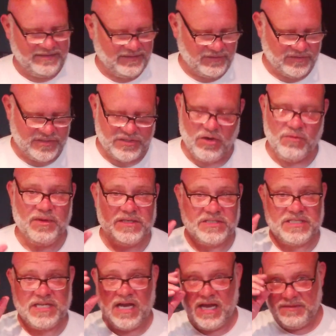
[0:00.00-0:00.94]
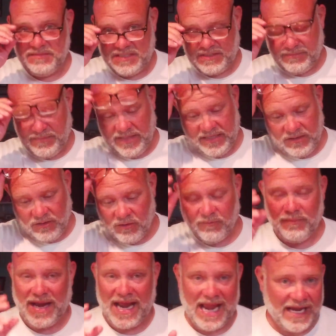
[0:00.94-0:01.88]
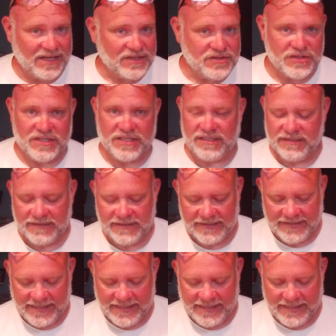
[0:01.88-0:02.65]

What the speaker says: there's so much time spent on packaging